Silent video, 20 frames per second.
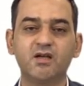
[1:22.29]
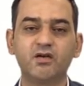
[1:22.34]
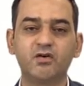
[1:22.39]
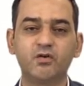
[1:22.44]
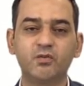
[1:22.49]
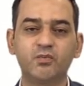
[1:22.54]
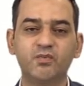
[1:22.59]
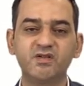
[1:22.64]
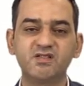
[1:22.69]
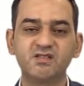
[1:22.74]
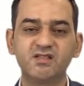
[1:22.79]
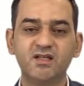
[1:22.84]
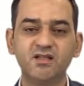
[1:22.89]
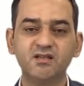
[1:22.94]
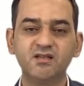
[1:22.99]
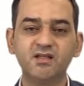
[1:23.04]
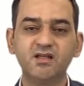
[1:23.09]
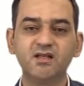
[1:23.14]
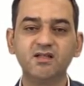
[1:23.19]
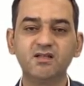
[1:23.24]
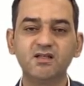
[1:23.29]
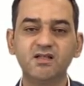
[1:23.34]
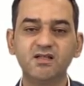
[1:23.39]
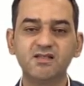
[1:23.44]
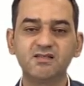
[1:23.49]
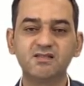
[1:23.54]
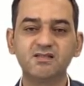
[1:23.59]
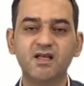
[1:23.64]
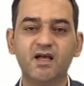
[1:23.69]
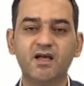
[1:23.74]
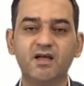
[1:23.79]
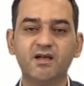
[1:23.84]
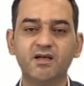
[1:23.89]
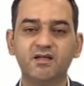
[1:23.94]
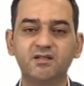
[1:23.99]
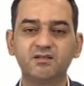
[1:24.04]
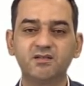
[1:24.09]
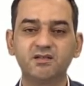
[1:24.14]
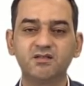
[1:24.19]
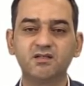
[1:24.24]
representing these
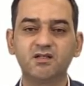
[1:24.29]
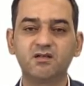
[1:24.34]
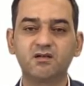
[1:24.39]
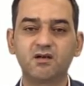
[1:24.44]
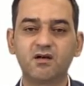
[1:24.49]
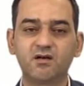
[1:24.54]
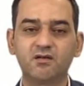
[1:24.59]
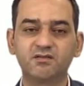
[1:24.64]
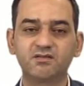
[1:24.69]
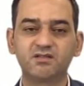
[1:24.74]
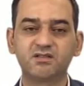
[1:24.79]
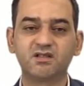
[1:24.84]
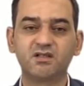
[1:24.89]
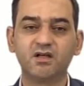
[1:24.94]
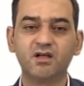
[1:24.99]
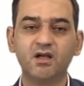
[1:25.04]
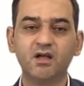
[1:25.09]
directed graphs.